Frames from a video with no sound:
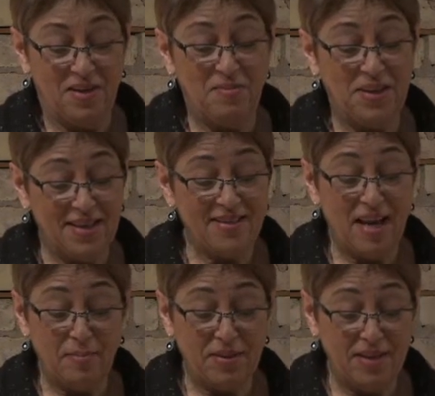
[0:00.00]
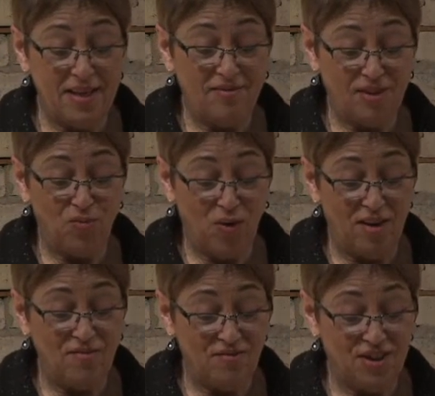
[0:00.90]
Because I believed in
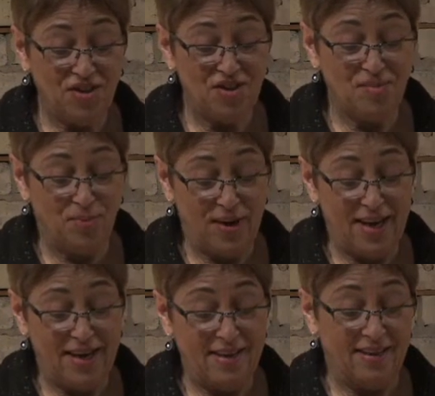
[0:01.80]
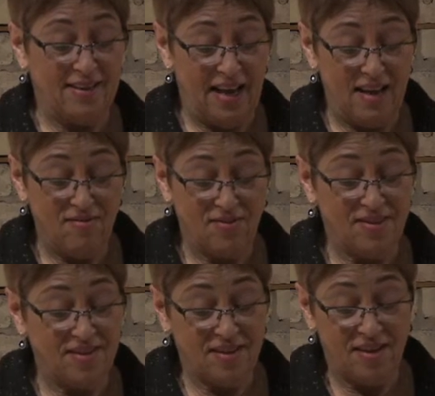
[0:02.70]
one fish's brain and life
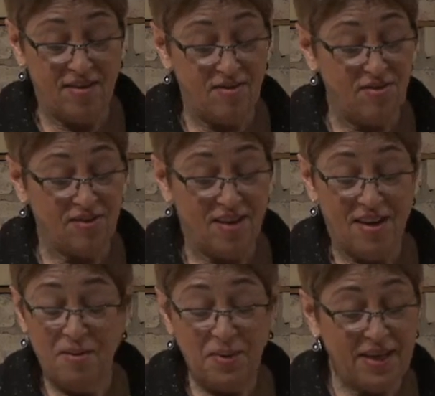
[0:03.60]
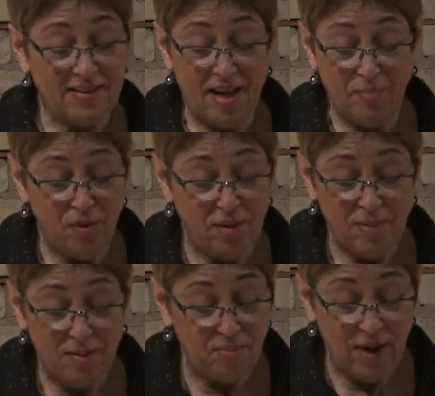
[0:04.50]
and skills, because I put him
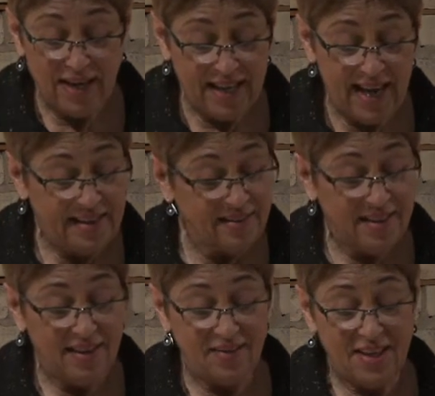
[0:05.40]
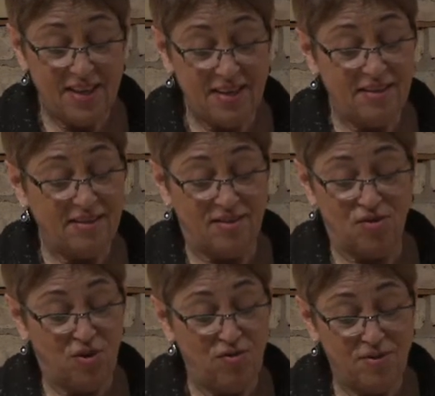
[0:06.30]
in a bright casket at the end and
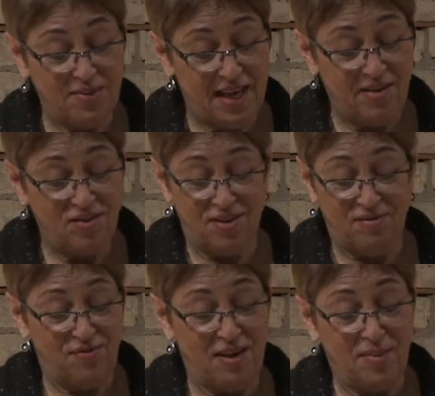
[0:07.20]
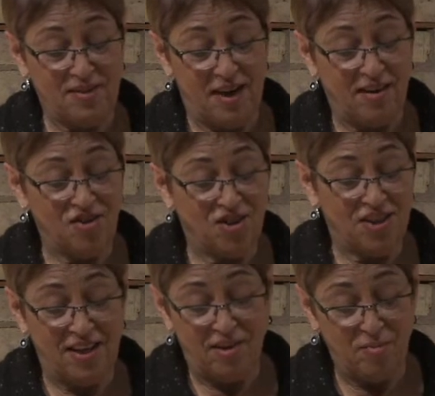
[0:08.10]
drove him down to the famous
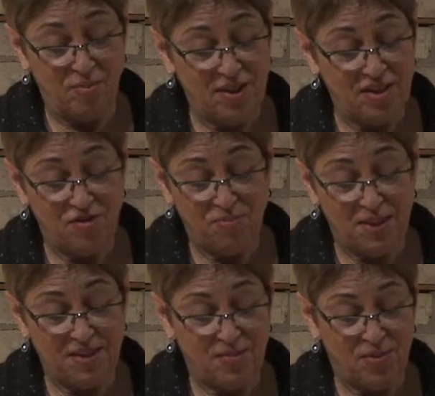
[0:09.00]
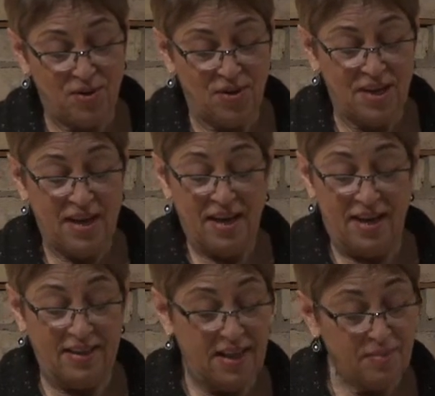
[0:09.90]
arching yellow bridge of Pittsburgh
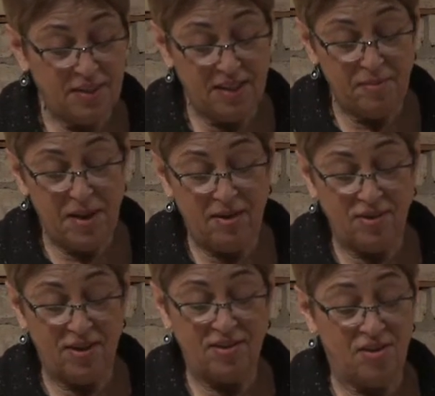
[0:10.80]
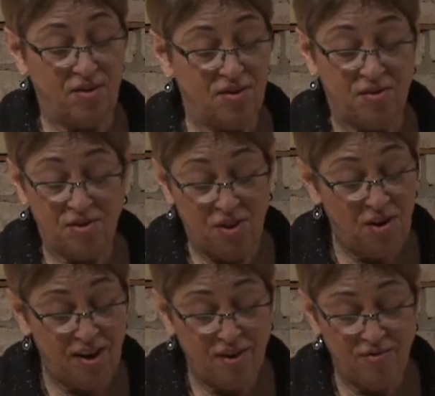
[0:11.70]
and emptied him out into the
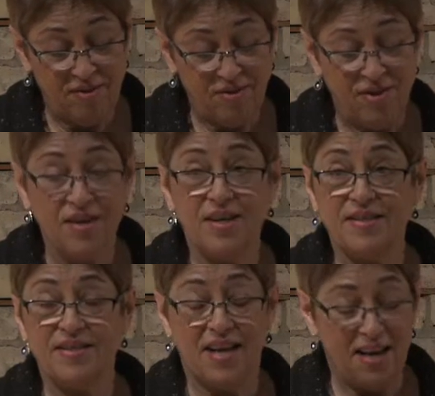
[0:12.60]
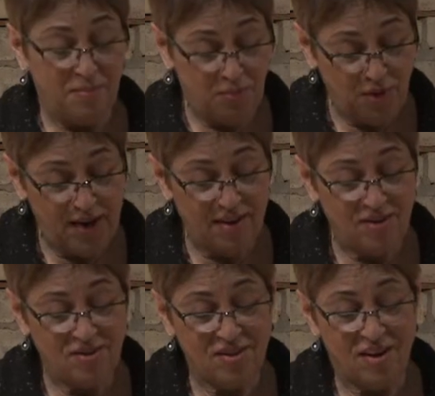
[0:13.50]
thawing river, saying
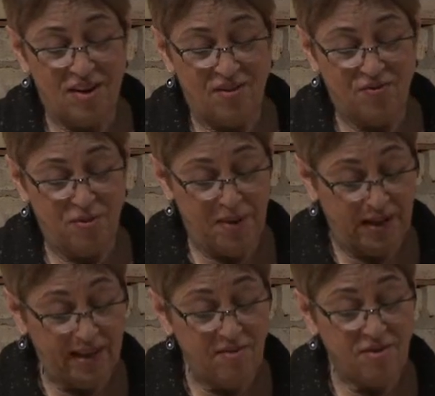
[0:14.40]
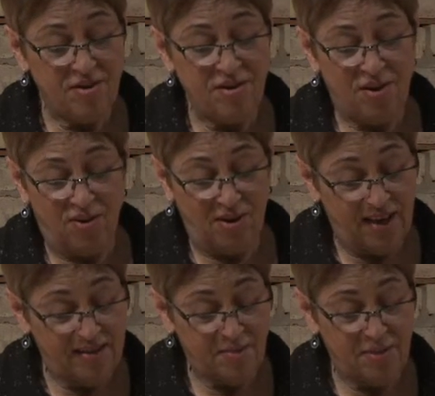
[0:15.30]
prayers for my lover or
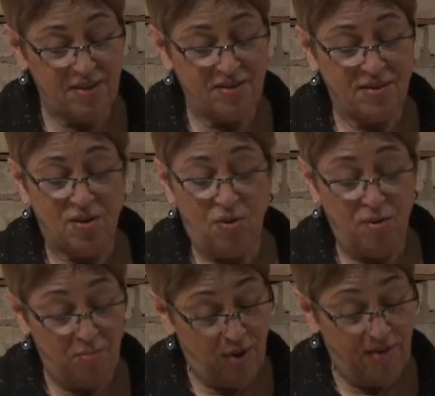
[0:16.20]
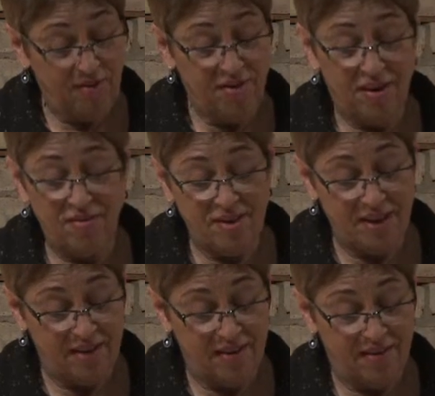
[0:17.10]
husband or brother of a
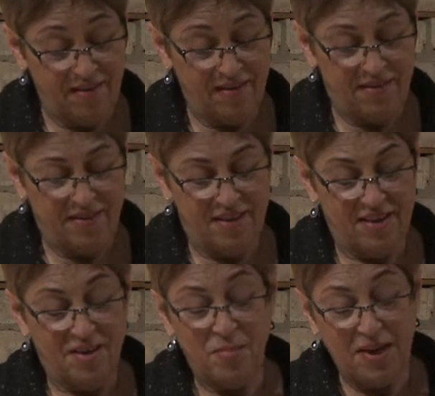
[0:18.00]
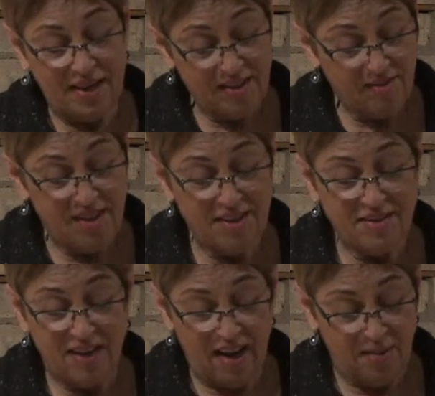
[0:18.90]
year. Because of
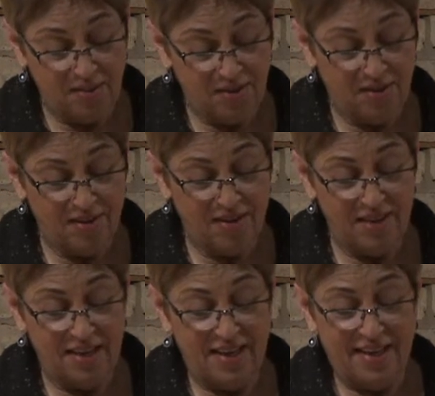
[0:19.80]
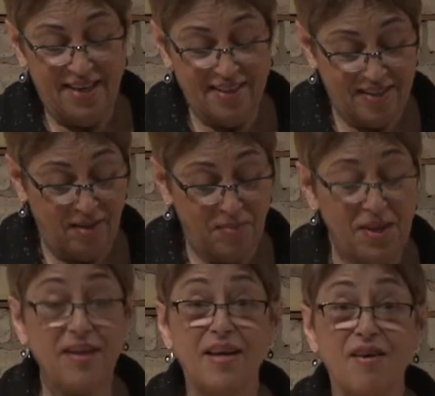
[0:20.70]
this, I am certain he sent me
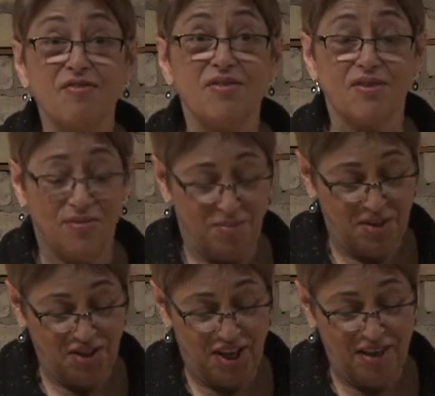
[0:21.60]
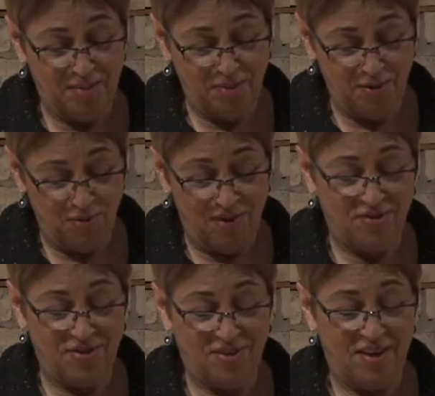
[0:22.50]
a gift from the China blue
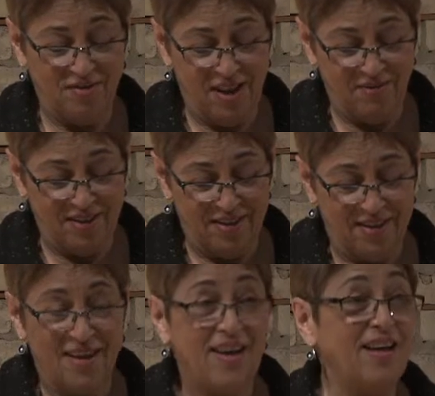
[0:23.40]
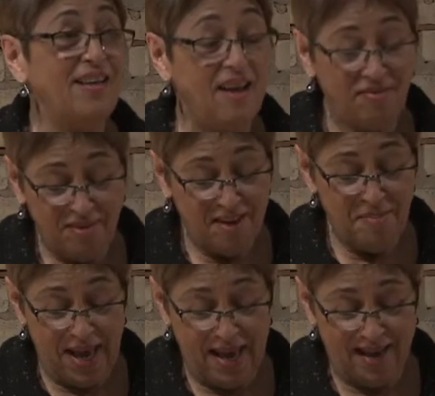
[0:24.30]
rivers of heaven, a lovely
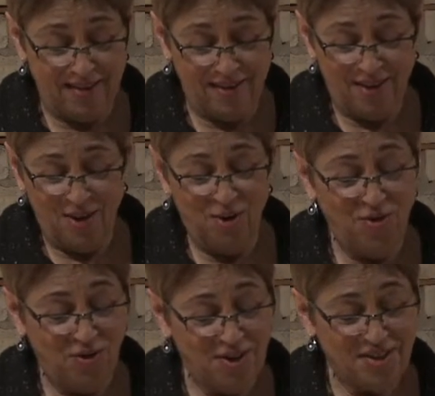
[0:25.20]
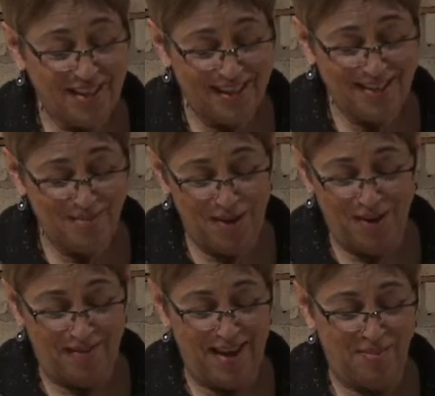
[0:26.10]
man who first kissed me
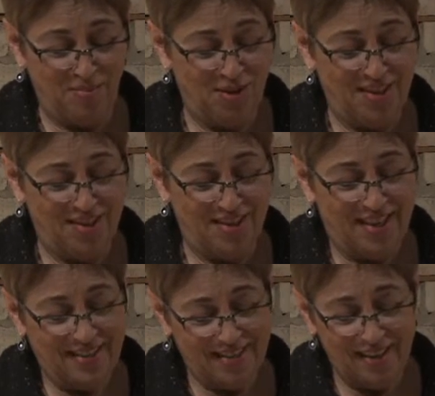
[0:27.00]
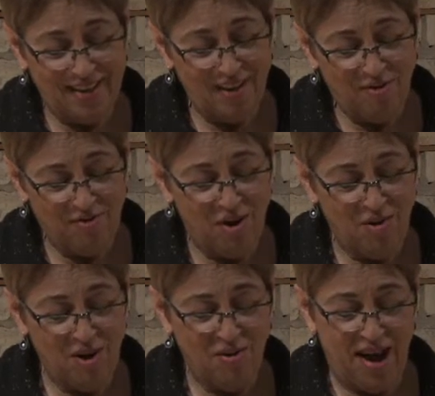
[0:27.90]
on that bridge, sending a
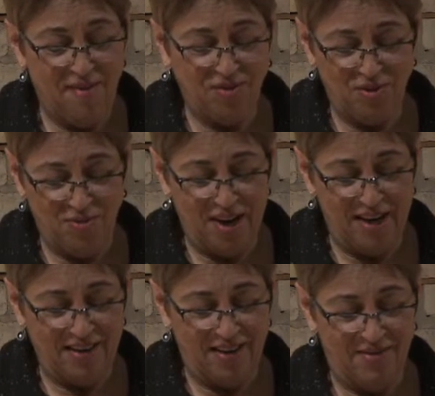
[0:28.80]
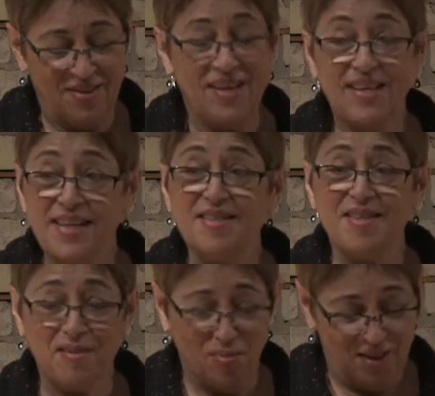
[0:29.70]
photo after rain of
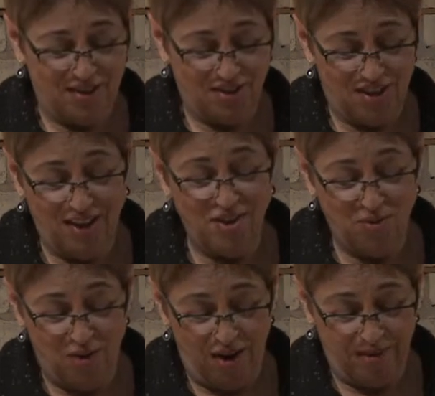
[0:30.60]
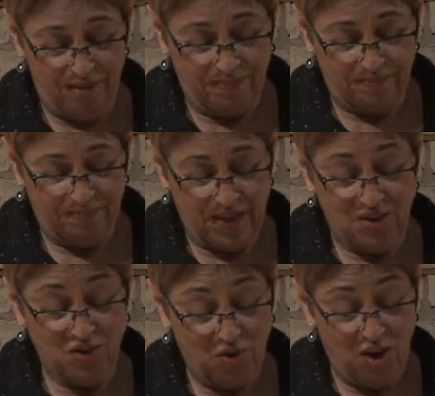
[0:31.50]
Kissing Bridge underwater.
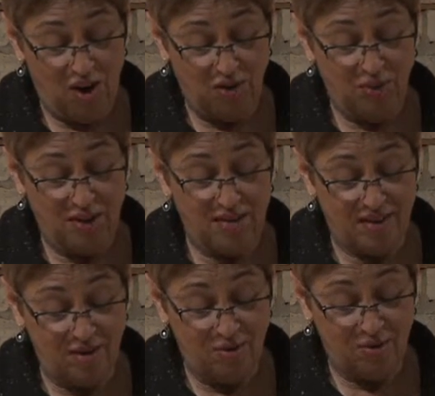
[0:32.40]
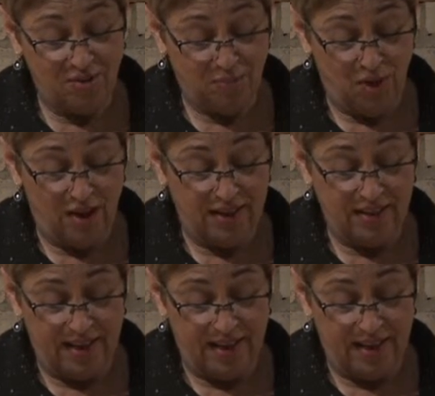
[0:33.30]
scrawled with his loose, sprawling